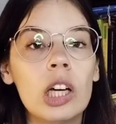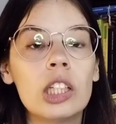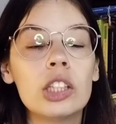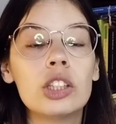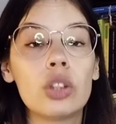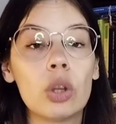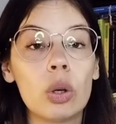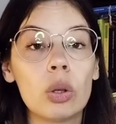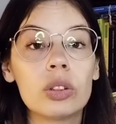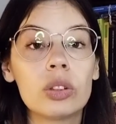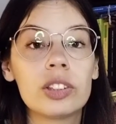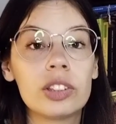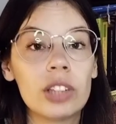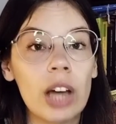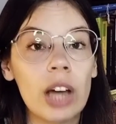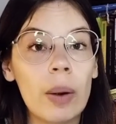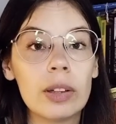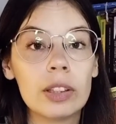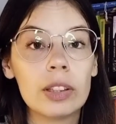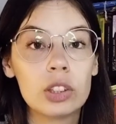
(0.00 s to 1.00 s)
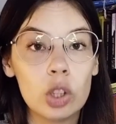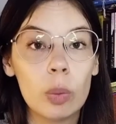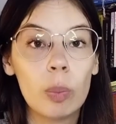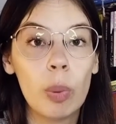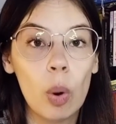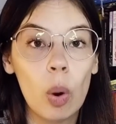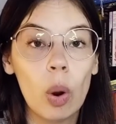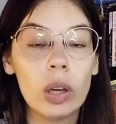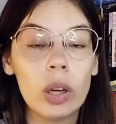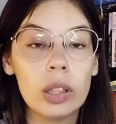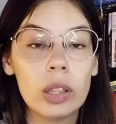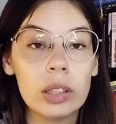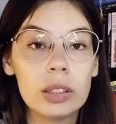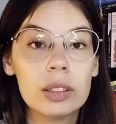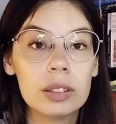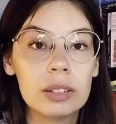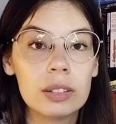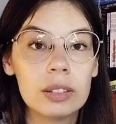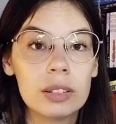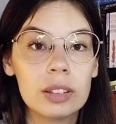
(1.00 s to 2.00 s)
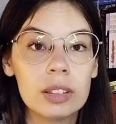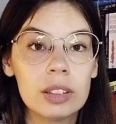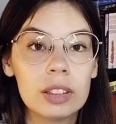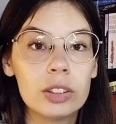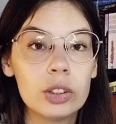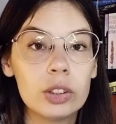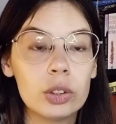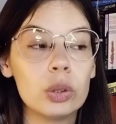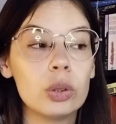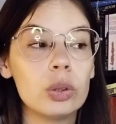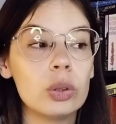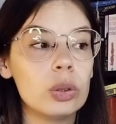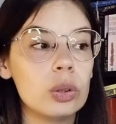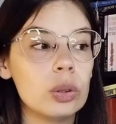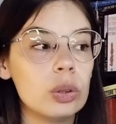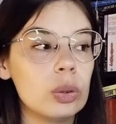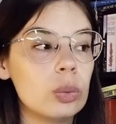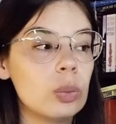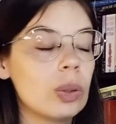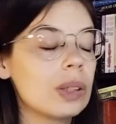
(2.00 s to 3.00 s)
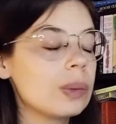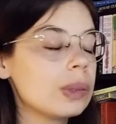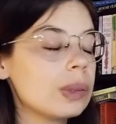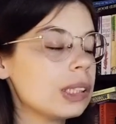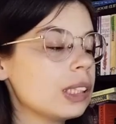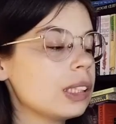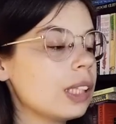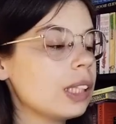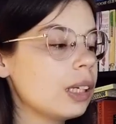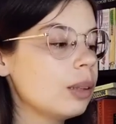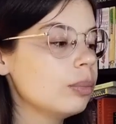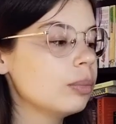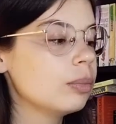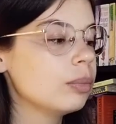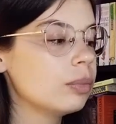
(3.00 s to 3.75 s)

told Cyrus to point to, what was his name?